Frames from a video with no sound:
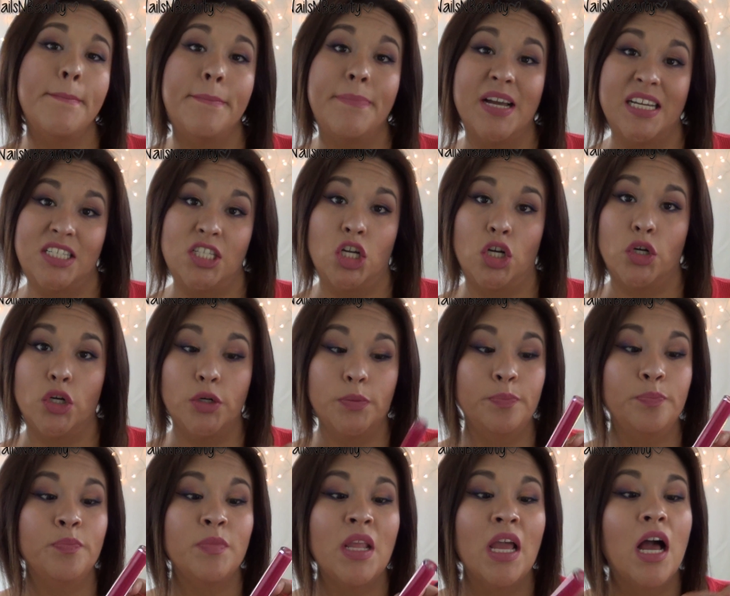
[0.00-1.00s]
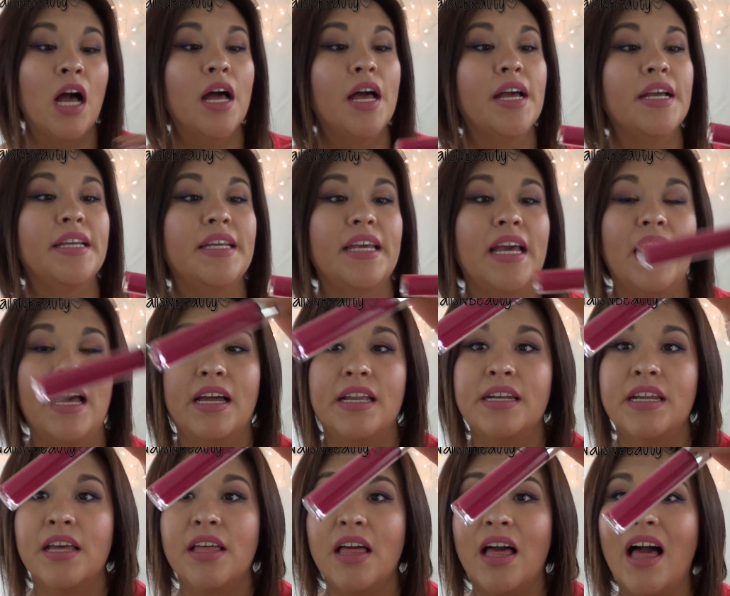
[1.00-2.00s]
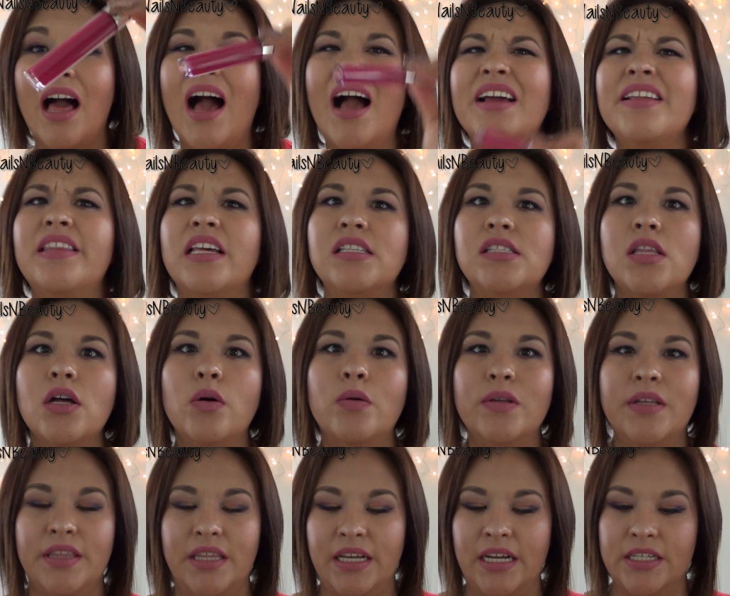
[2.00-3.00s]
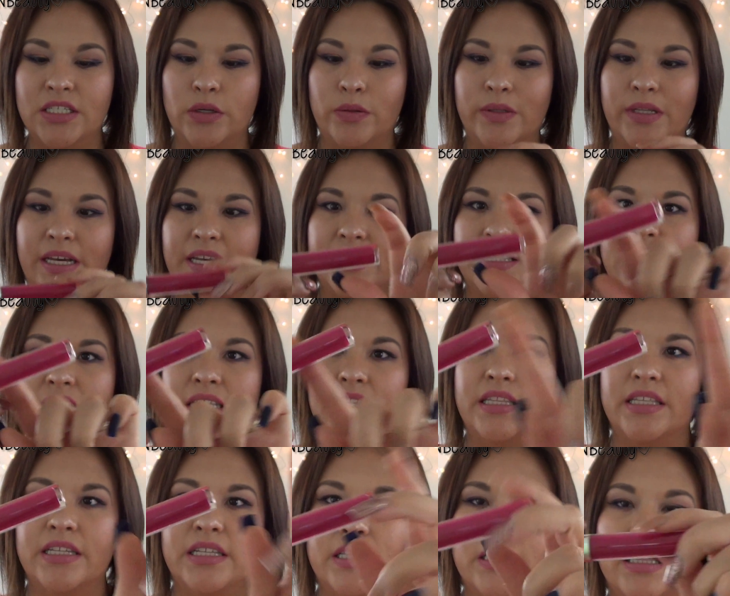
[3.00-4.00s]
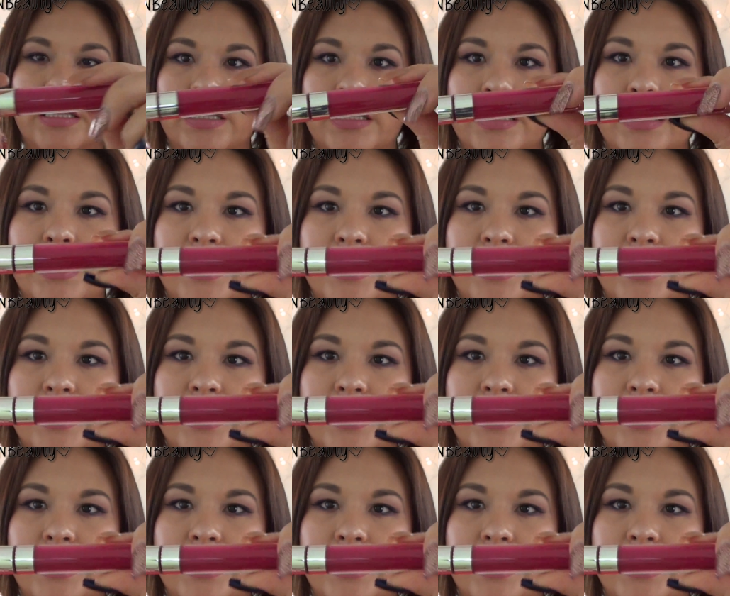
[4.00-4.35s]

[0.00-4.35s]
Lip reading: Better. Again, that's the only thing I don't like, that the